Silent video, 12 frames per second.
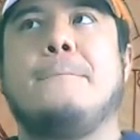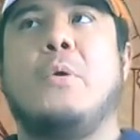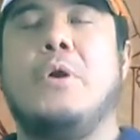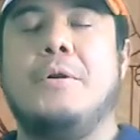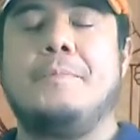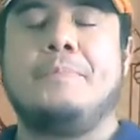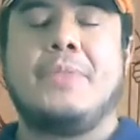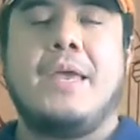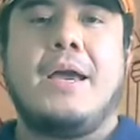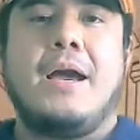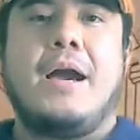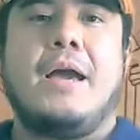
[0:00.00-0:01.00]
well,
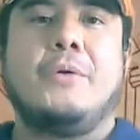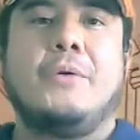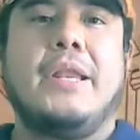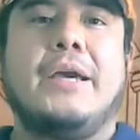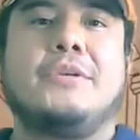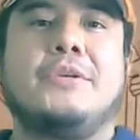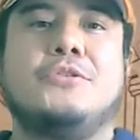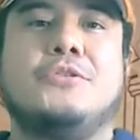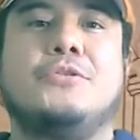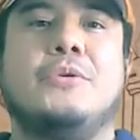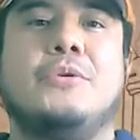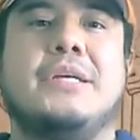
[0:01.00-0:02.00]
I would like you
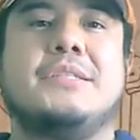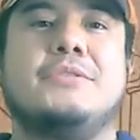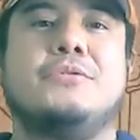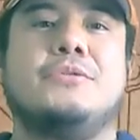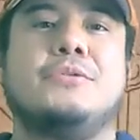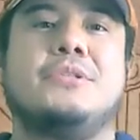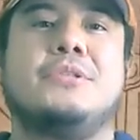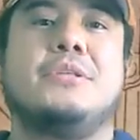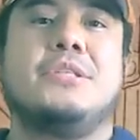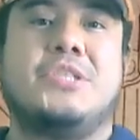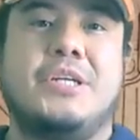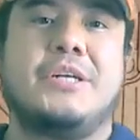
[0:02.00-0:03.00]
to
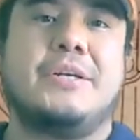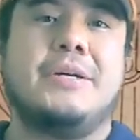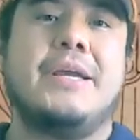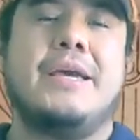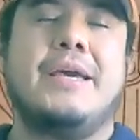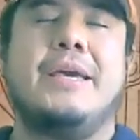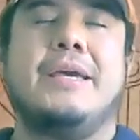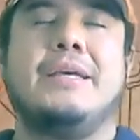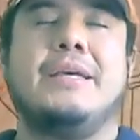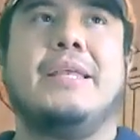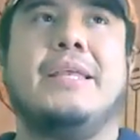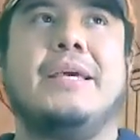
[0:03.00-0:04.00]
share
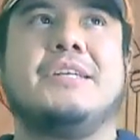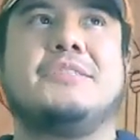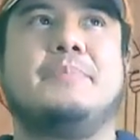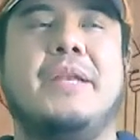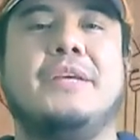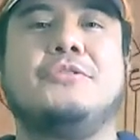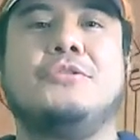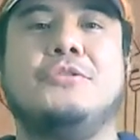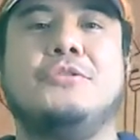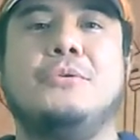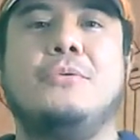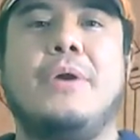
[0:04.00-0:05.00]
and explain to
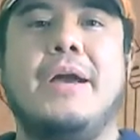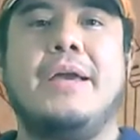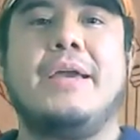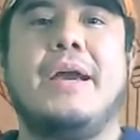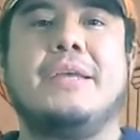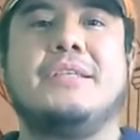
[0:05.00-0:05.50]
you why I